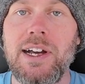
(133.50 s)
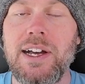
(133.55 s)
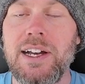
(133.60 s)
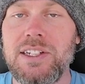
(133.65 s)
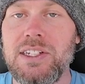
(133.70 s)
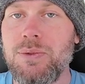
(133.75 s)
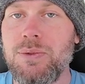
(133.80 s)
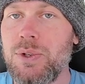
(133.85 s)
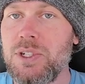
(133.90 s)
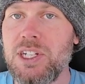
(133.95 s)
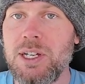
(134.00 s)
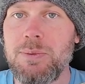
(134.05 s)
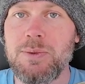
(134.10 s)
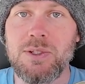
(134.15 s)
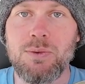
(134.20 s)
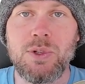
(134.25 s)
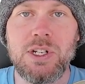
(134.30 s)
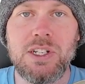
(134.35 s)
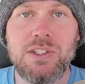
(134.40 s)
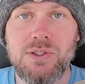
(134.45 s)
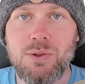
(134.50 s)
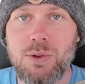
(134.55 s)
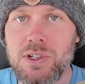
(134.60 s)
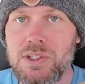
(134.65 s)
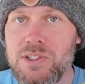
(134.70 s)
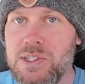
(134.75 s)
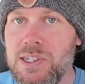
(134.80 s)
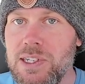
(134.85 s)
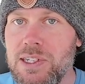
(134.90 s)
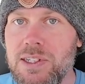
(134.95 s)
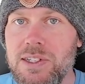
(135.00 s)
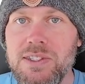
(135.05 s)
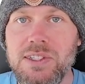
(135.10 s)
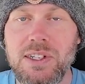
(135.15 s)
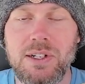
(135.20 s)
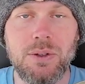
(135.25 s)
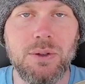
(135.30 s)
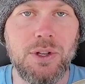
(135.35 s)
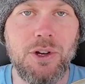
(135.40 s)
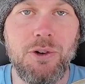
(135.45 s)
different types of resources,
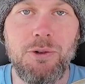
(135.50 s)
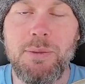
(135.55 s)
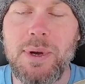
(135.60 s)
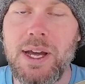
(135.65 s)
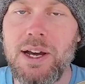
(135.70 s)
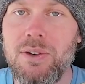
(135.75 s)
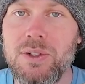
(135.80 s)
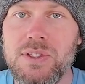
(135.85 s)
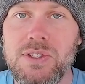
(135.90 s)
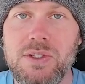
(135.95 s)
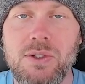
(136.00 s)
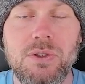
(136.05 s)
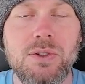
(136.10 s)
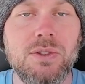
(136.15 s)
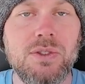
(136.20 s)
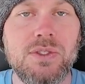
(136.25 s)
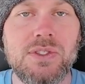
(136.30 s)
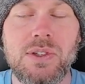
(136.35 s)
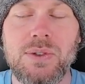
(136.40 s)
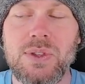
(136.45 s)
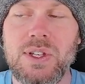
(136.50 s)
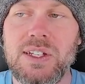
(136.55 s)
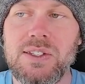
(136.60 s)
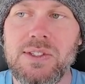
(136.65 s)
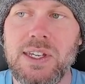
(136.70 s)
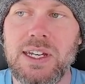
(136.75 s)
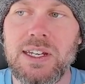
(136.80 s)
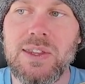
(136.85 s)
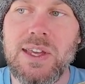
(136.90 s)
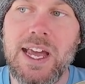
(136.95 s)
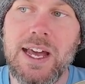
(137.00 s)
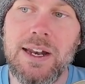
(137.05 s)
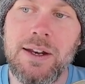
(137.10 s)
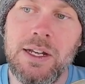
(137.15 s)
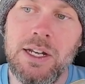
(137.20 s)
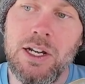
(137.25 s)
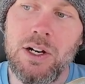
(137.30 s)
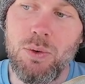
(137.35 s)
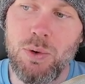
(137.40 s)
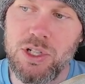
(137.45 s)
load balancers and things like that.
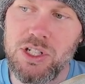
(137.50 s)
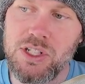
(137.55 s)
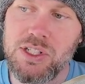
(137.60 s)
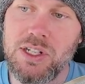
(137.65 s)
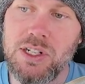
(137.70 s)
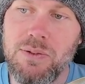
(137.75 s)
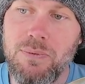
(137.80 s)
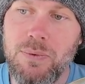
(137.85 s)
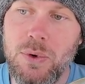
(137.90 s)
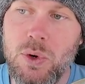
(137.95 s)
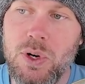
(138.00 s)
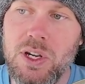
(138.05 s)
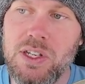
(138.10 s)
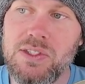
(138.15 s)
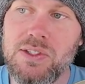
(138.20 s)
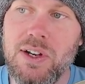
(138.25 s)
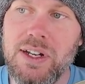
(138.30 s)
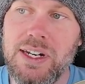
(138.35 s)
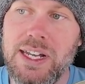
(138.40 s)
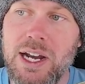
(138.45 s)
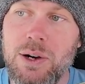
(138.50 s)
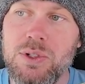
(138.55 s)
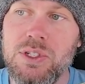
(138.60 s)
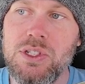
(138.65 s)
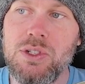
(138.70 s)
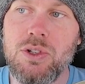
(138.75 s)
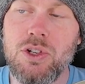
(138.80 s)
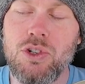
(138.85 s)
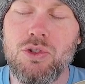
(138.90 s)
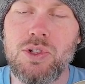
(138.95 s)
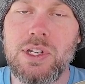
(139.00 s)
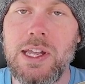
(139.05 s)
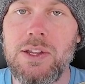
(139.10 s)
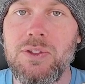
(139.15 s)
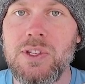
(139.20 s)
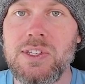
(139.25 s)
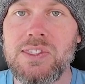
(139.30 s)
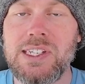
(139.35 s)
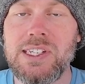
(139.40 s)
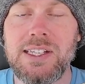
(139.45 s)
We're just going to focus on how to create
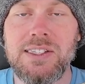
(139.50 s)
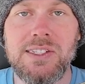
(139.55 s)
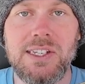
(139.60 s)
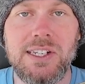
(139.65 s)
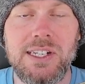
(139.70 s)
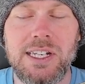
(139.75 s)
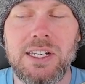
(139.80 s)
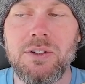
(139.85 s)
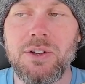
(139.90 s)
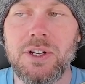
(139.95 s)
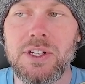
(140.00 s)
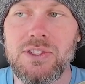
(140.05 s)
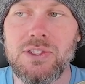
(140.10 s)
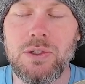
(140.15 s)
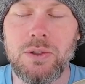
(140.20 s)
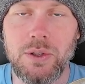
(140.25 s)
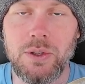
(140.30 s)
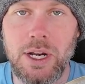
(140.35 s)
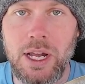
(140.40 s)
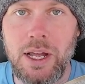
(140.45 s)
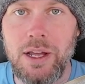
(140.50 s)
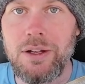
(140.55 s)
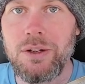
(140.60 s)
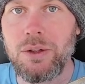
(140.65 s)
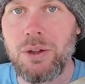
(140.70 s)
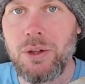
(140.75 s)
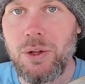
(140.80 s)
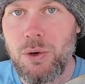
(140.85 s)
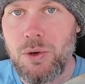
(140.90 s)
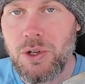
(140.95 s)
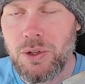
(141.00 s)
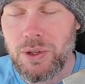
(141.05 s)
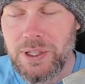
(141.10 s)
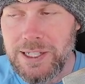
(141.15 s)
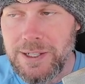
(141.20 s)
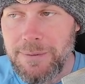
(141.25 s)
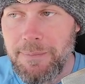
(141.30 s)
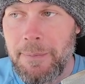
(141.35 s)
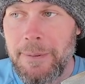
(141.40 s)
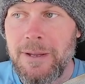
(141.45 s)
this etcd cluster
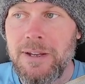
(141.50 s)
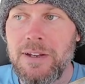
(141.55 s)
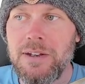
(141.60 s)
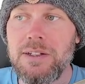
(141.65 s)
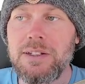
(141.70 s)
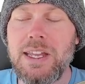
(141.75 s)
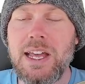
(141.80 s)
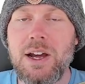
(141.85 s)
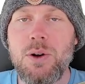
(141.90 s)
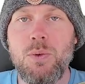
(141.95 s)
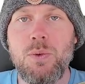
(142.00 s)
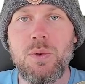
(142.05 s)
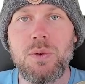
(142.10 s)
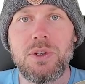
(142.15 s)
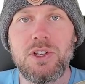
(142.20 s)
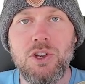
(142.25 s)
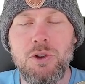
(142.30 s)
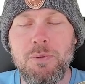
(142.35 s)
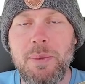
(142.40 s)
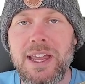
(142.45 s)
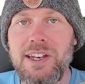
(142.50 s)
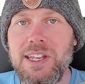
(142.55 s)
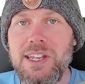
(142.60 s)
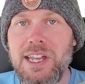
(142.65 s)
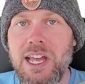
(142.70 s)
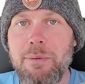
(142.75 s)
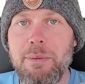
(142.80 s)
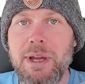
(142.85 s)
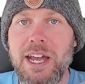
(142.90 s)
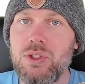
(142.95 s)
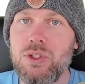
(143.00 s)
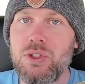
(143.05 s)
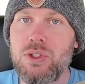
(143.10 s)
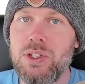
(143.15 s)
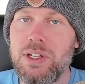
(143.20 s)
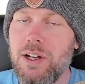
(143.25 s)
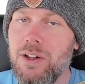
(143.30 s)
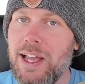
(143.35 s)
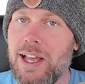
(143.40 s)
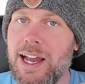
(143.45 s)
locally. Now, kubeadm actually
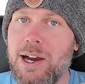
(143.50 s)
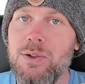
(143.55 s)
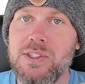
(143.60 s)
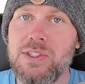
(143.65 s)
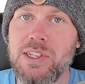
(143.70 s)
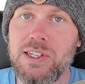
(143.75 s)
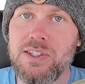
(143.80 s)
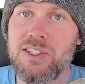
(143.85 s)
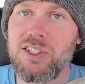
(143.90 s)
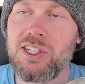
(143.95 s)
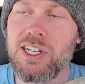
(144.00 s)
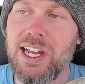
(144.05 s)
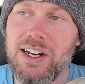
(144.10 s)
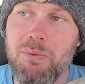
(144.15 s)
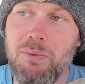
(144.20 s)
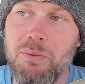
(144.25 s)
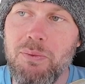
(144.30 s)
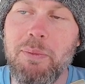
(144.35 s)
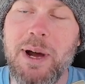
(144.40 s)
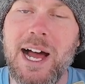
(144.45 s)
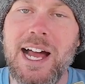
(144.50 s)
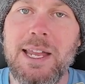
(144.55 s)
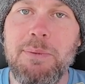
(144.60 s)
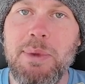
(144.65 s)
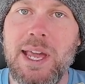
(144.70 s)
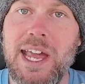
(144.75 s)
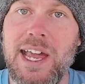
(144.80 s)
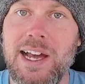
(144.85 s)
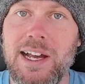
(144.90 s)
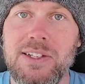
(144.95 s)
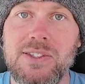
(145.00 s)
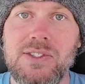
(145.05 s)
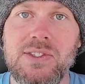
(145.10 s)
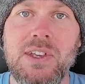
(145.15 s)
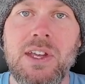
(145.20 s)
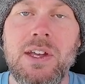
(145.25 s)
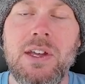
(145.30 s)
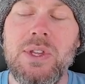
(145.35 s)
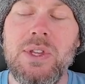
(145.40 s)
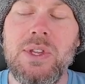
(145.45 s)
allows us to kind of bypass
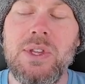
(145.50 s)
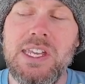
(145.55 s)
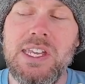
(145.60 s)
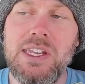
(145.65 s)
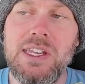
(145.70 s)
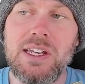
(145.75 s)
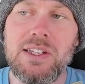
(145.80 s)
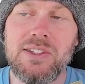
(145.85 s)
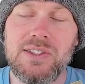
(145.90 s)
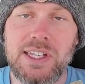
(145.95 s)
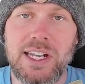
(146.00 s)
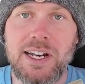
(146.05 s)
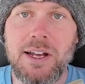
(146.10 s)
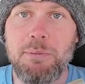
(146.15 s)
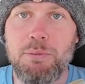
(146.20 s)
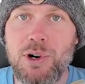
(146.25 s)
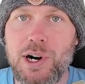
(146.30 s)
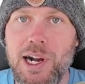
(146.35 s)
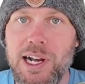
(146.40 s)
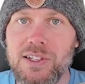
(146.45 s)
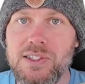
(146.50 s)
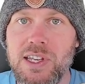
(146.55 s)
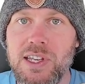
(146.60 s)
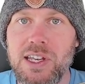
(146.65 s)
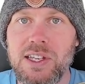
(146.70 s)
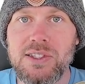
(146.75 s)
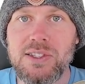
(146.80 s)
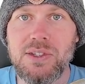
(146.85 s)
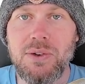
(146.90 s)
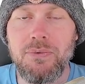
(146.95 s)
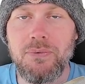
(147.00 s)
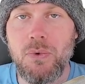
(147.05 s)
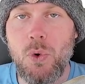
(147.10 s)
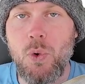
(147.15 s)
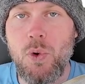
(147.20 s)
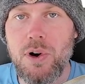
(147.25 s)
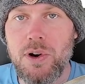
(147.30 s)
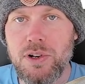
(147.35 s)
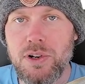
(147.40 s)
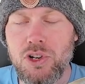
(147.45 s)
the setup process
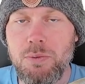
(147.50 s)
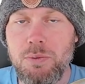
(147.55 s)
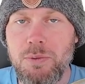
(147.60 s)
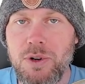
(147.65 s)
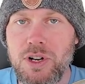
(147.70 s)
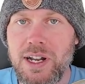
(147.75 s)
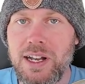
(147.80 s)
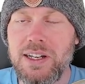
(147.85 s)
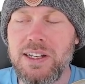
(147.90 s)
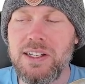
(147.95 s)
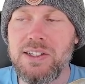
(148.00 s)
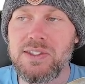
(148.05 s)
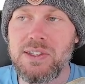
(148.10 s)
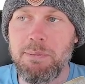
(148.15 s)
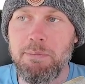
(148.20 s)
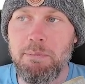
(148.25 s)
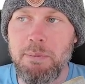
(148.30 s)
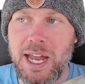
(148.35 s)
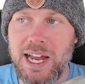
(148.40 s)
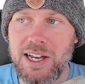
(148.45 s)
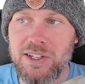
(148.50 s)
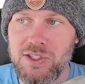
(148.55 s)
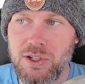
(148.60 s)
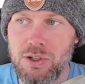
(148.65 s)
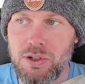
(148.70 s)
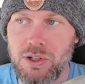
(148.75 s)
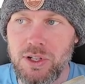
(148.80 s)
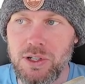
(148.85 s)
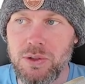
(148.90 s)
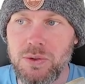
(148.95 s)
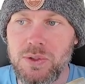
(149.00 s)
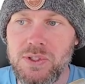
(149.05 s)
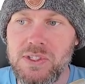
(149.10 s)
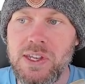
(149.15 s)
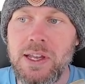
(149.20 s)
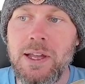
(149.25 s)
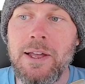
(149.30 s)
for Kubernetes master nodes,